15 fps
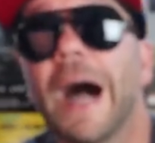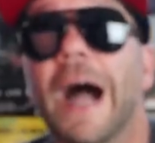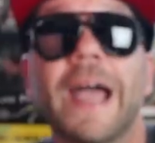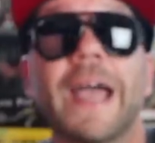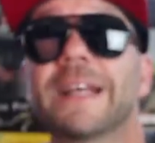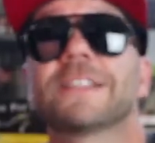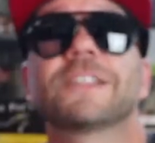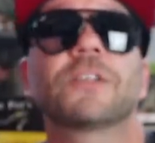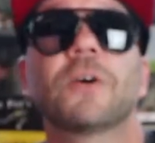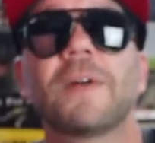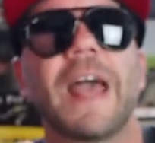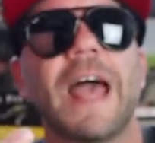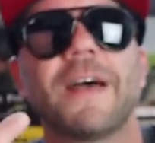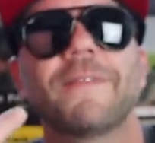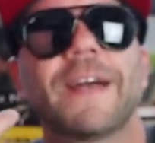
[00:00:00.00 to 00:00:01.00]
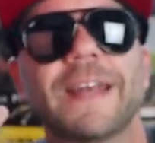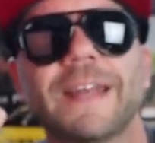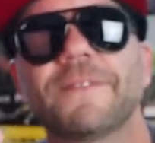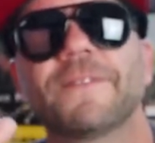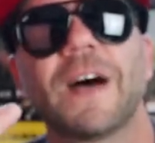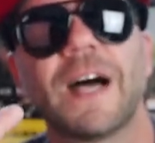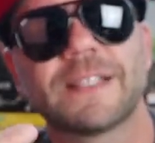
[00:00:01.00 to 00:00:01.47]
I actually don't have
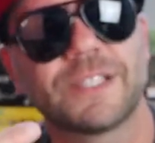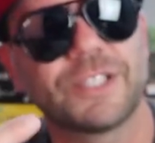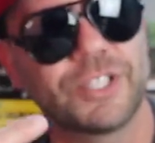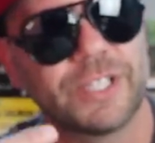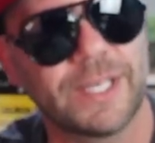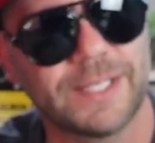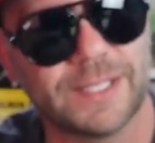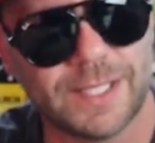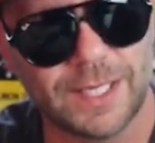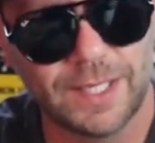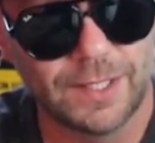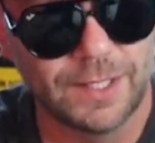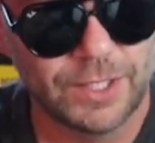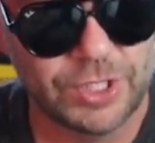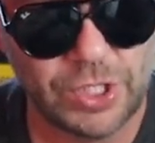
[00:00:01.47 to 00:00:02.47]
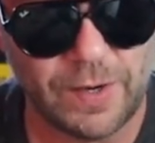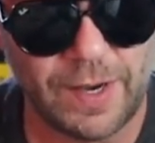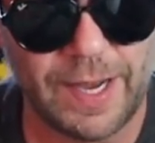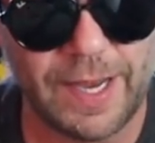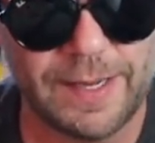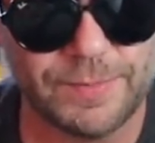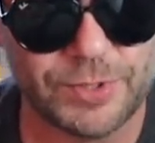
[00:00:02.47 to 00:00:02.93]
any Foxy Jigs, so
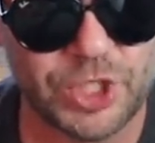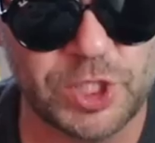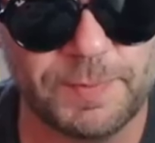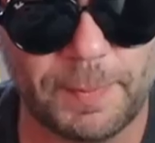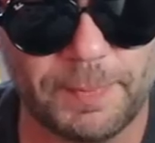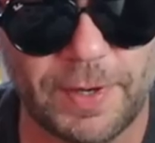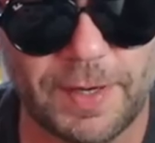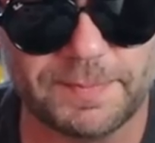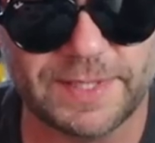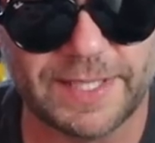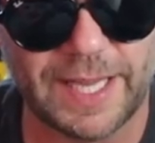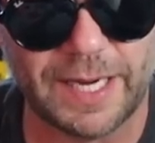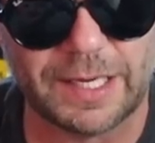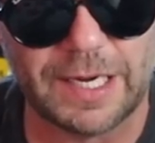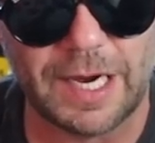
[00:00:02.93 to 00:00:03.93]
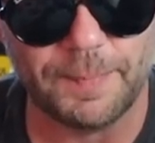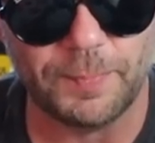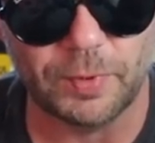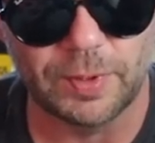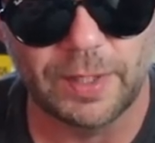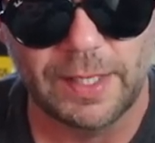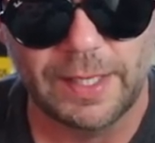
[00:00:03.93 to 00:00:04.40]
I am super pumped to get a
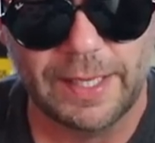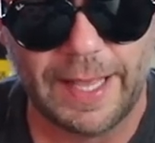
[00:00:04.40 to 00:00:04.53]
couple.